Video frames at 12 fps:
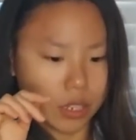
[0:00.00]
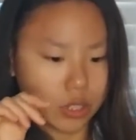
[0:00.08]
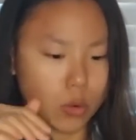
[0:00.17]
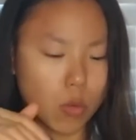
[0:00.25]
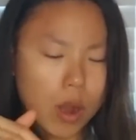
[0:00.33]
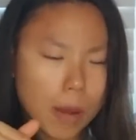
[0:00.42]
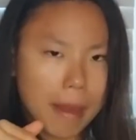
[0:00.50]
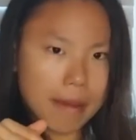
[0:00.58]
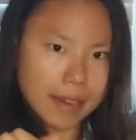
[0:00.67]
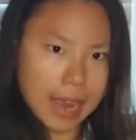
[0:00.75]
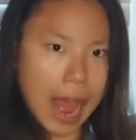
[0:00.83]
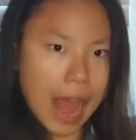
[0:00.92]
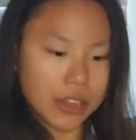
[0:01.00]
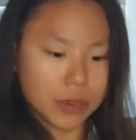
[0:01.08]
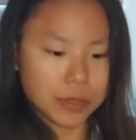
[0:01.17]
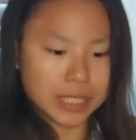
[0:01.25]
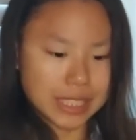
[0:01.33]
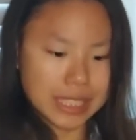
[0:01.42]
So what about God
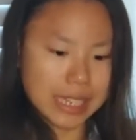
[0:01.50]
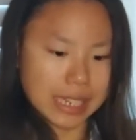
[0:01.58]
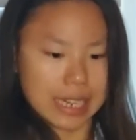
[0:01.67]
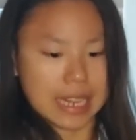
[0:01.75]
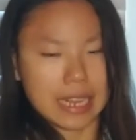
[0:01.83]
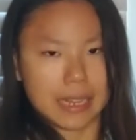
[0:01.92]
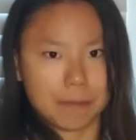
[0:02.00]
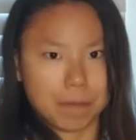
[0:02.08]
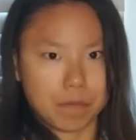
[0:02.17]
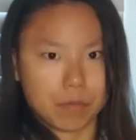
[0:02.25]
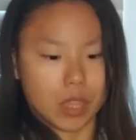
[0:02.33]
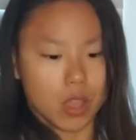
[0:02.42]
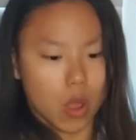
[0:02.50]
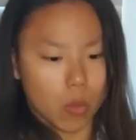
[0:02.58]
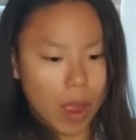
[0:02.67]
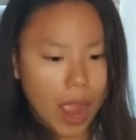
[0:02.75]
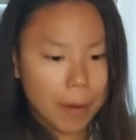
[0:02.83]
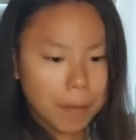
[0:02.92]
do we see in here?
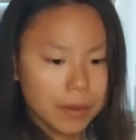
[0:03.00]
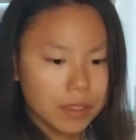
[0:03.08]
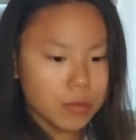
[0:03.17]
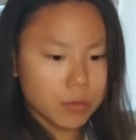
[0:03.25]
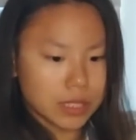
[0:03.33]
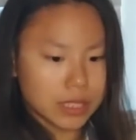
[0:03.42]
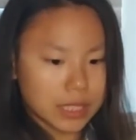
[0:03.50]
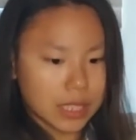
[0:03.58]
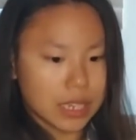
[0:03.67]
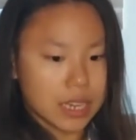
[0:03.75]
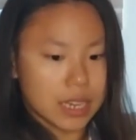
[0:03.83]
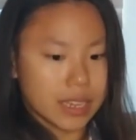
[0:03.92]
Well, I believe we see